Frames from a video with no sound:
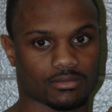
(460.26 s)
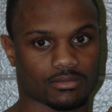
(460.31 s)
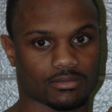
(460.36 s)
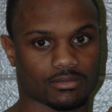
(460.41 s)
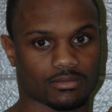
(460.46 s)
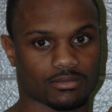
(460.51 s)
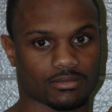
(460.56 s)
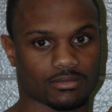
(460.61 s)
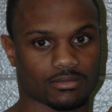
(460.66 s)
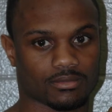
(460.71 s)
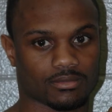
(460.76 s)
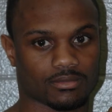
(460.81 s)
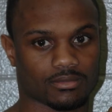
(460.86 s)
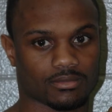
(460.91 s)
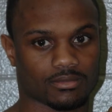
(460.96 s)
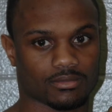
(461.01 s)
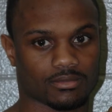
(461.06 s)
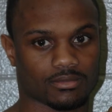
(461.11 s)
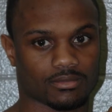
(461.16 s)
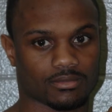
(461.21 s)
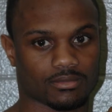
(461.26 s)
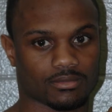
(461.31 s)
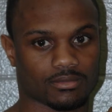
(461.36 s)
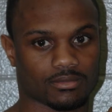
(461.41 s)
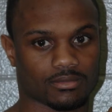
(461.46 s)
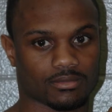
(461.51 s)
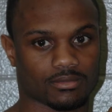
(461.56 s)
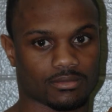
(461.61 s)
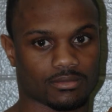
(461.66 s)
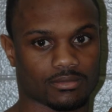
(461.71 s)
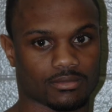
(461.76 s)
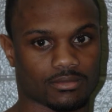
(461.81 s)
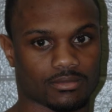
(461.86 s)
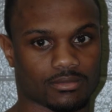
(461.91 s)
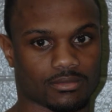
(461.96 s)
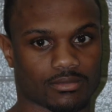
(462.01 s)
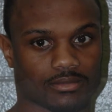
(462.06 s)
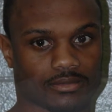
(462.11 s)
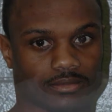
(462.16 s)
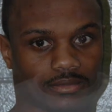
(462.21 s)
I'm getting my third championship in a row
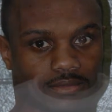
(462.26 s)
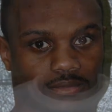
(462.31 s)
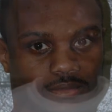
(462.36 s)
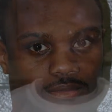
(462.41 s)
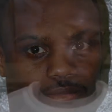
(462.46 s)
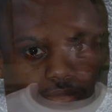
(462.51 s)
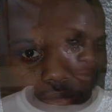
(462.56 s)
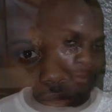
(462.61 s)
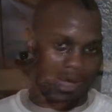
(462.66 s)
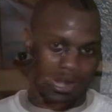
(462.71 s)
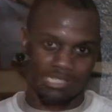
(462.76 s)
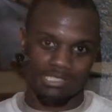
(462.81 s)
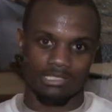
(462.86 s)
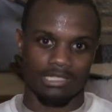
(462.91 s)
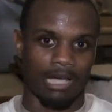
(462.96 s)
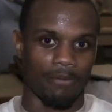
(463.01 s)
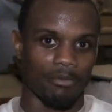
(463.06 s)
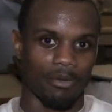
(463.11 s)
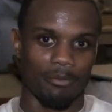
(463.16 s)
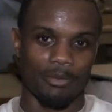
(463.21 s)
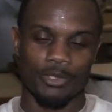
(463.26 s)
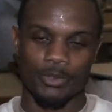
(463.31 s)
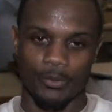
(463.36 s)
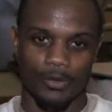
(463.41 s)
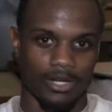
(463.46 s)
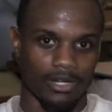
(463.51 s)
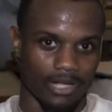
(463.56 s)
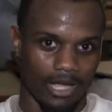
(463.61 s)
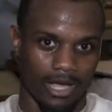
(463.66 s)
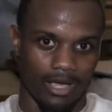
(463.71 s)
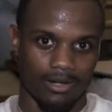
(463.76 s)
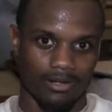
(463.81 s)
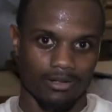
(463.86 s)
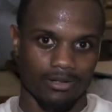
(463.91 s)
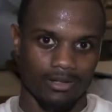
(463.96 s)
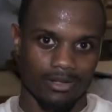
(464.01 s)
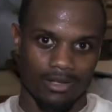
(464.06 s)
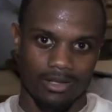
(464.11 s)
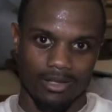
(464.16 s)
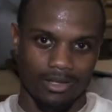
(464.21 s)
this year. Nobody's coming in between that.
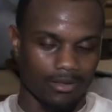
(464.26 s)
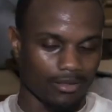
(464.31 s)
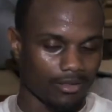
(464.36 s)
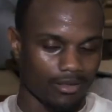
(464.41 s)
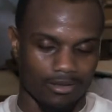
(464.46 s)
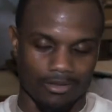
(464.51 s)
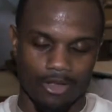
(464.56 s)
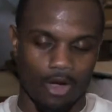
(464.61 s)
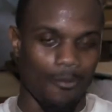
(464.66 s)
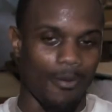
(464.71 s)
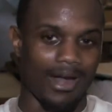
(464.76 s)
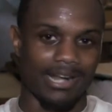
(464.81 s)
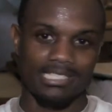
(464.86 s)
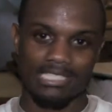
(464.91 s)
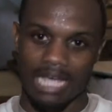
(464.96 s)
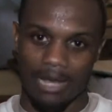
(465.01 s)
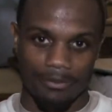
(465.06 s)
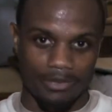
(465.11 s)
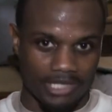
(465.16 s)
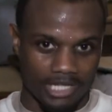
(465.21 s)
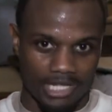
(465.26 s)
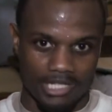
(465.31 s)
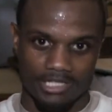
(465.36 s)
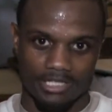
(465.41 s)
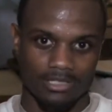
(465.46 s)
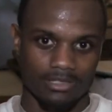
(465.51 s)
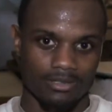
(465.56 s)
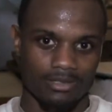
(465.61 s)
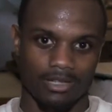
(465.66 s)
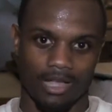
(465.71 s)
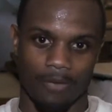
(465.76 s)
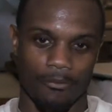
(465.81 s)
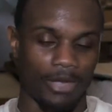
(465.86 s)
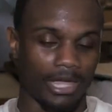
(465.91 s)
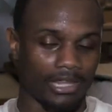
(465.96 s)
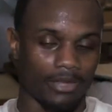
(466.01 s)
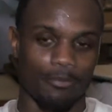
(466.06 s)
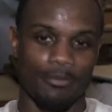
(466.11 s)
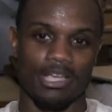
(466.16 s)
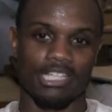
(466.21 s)
Nobody's competition. I've
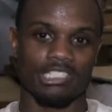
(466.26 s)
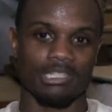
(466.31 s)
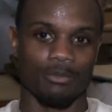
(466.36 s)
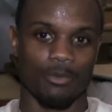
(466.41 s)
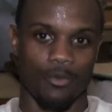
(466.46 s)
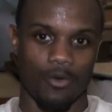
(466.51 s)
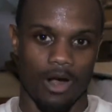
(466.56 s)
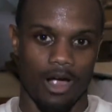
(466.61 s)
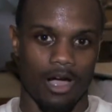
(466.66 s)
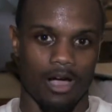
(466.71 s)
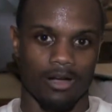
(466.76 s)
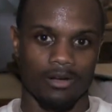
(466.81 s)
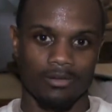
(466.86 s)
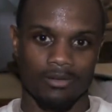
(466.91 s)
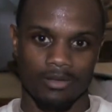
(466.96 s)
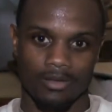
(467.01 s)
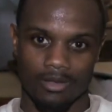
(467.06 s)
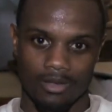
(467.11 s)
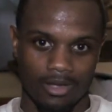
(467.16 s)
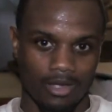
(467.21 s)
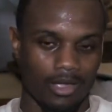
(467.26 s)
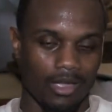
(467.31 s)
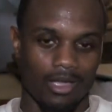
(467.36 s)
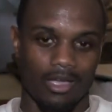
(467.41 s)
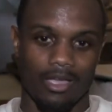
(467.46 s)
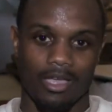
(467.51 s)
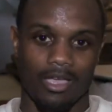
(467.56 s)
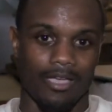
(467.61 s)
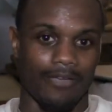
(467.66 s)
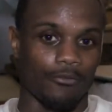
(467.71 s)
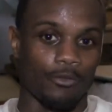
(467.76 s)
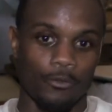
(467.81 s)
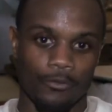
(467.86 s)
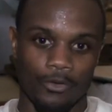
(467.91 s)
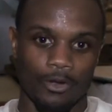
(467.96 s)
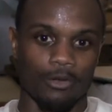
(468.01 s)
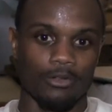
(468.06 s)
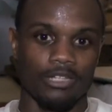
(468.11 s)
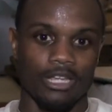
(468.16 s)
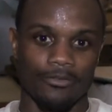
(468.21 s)
got the best gym around. If you
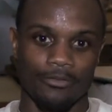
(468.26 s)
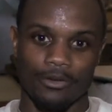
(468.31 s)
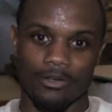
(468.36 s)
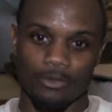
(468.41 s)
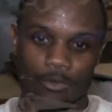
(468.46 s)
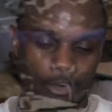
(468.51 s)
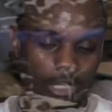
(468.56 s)
feel different, you